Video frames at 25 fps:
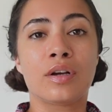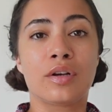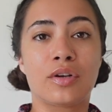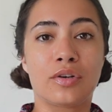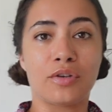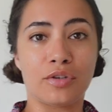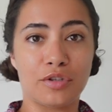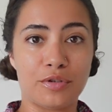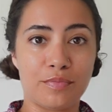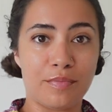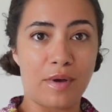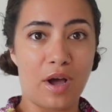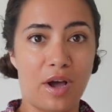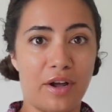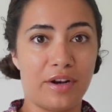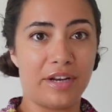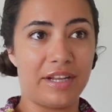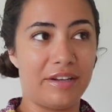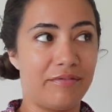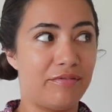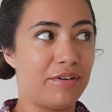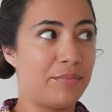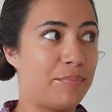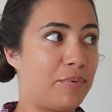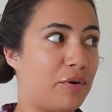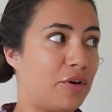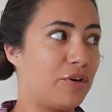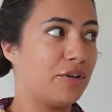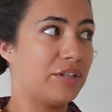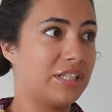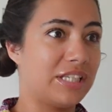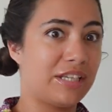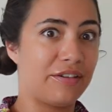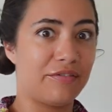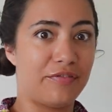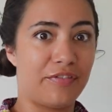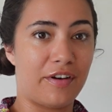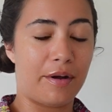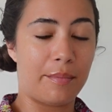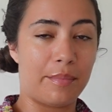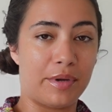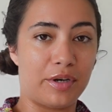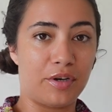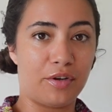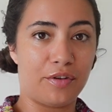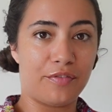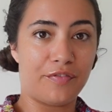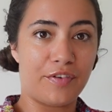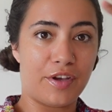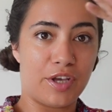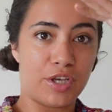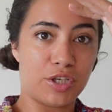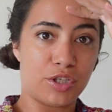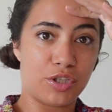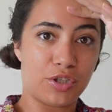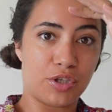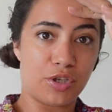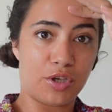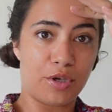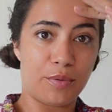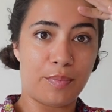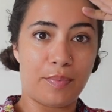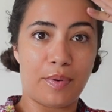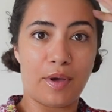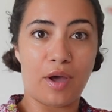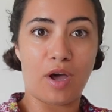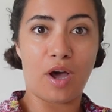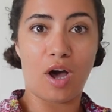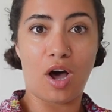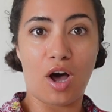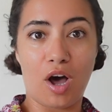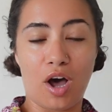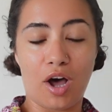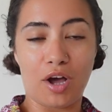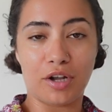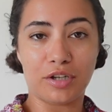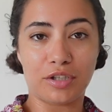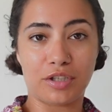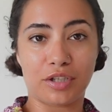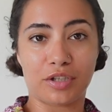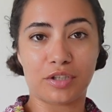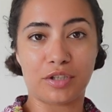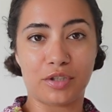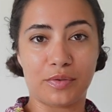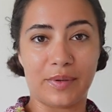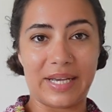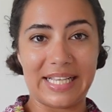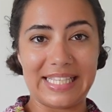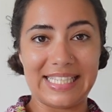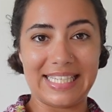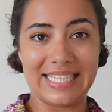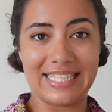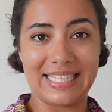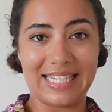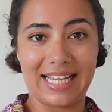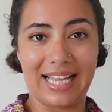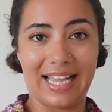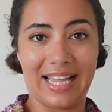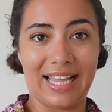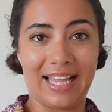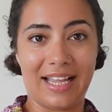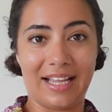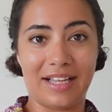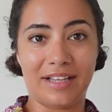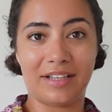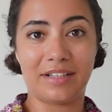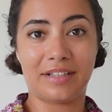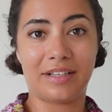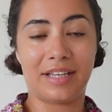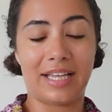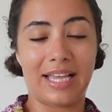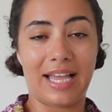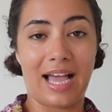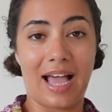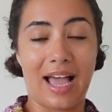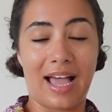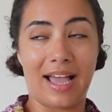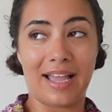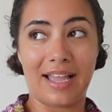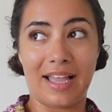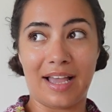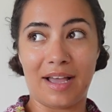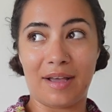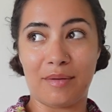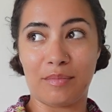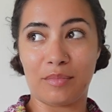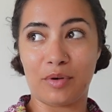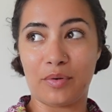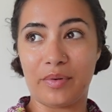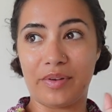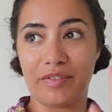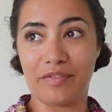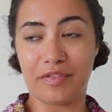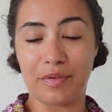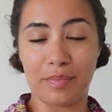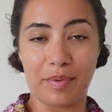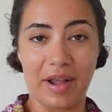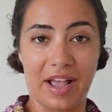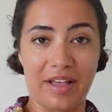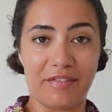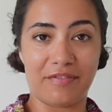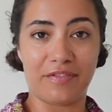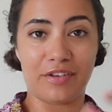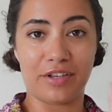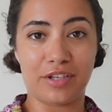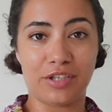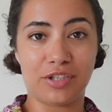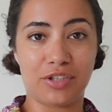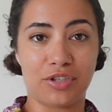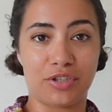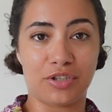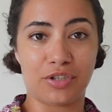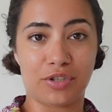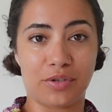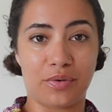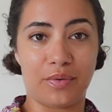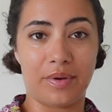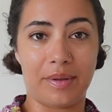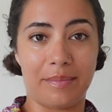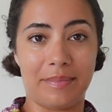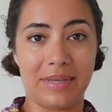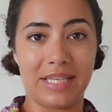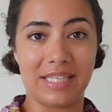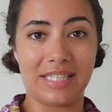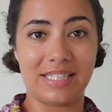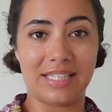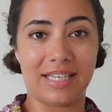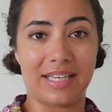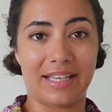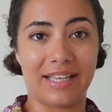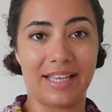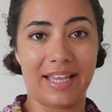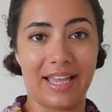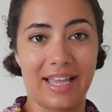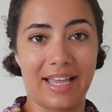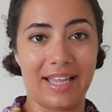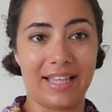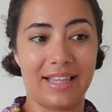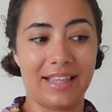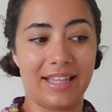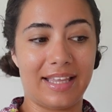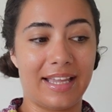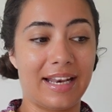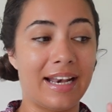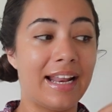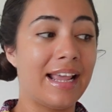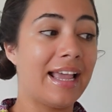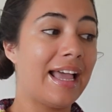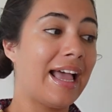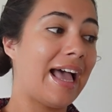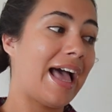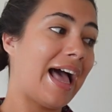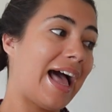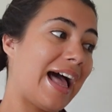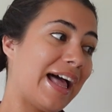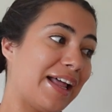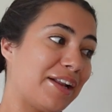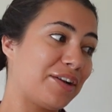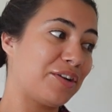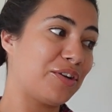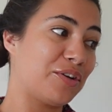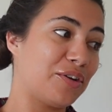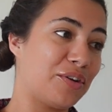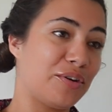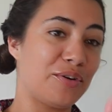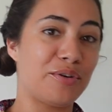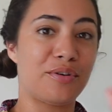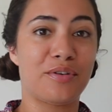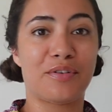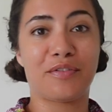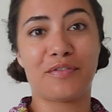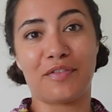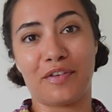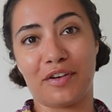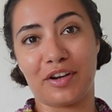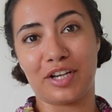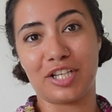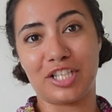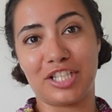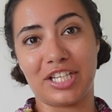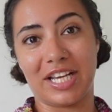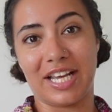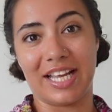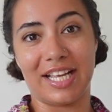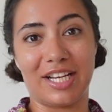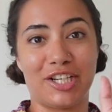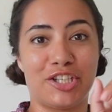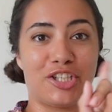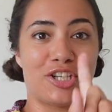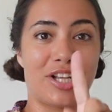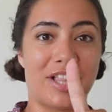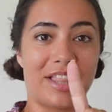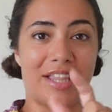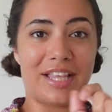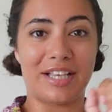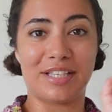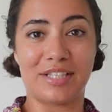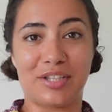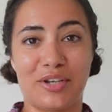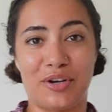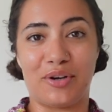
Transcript: Good morning, reporting from another super hot, sweaty day. I am going for breakfast, just going meeting Caitlin at Nude for a change. Let's